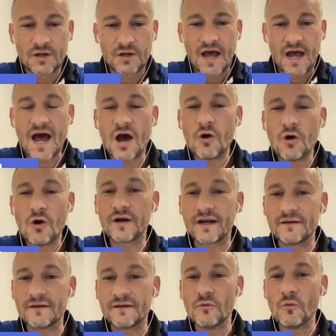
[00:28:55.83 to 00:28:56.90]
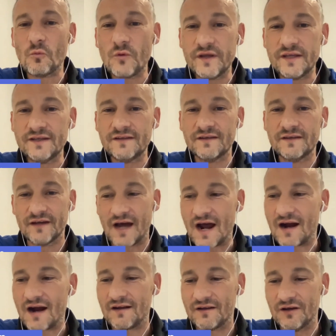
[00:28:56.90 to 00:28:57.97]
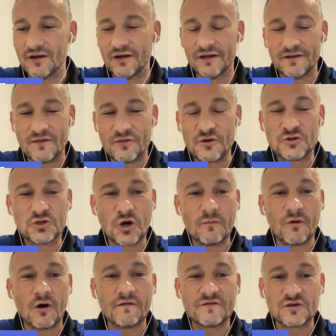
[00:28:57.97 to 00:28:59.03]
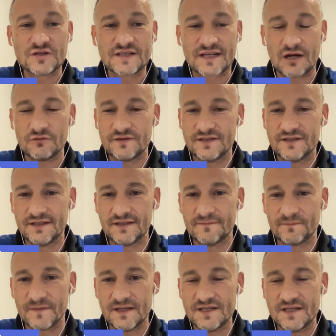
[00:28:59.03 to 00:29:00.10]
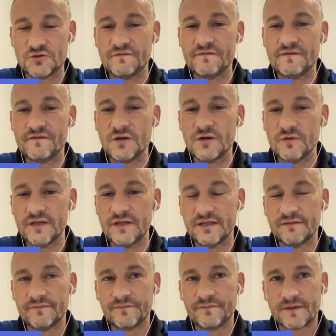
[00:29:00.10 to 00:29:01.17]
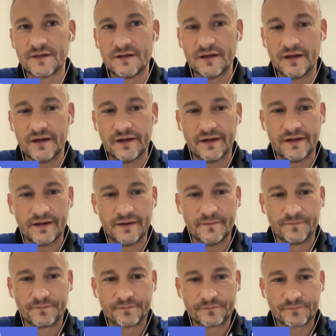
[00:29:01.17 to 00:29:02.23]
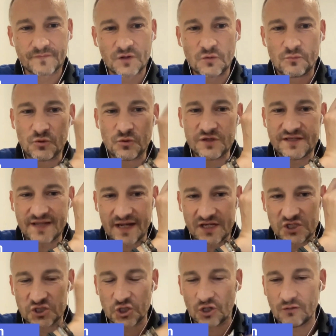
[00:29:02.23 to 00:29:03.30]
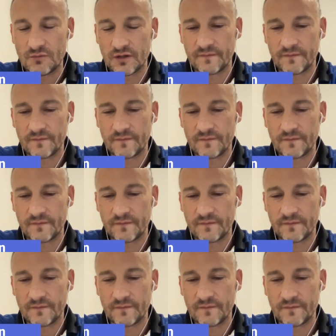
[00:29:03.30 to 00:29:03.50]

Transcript: How we are The job of the scouting is a very uh, precise job.